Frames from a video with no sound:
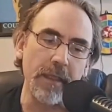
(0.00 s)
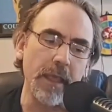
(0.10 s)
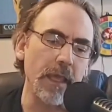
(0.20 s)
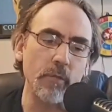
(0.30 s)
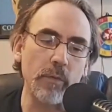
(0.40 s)

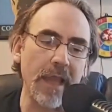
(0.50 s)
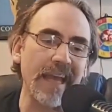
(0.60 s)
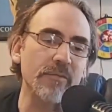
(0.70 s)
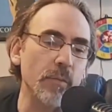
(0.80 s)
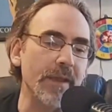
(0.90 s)
And
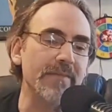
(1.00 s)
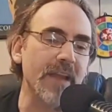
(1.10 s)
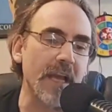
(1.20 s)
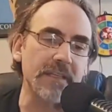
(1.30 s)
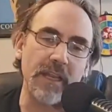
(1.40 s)
guys, we have
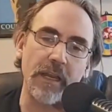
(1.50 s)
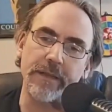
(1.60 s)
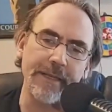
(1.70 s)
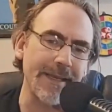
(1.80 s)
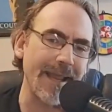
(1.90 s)
got to
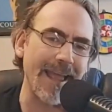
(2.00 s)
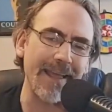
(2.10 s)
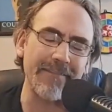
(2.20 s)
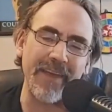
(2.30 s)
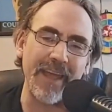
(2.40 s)
understand,
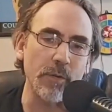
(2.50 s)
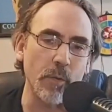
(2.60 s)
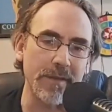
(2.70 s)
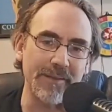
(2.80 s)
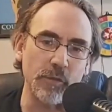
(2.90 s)
if
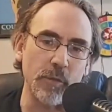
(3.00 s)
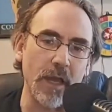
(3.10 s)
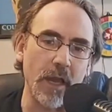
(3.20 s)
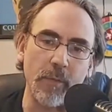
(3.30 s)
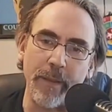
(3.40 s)
anyone is doing
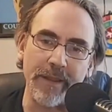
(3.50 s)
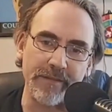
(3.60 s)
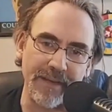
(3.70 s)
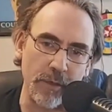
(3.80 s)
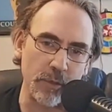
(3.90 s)
100 miles
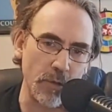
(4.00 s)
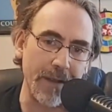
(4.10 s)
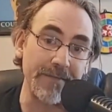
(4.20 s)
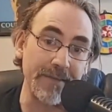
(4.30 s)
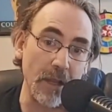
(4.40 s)
an hour
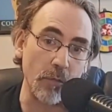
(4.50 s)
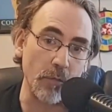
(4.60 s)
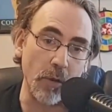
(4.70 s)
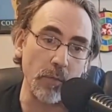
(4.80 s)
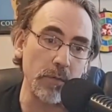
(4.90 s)
driving down the
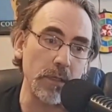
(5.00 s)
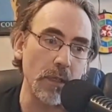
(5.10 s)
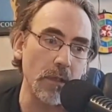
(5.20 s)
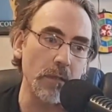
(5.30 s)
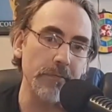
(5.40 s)
road,
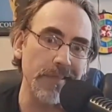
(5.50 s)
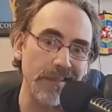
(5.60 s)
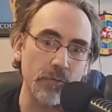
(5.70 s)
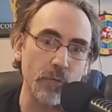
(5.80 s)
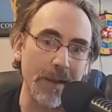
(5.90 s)

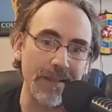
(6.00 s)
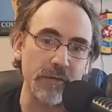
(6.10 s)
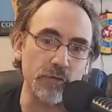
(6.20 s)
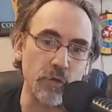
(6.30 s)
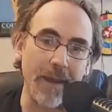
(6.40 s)
that's
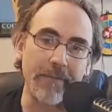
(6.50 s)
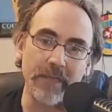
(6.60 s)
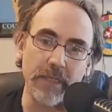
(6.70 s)
reckless driving.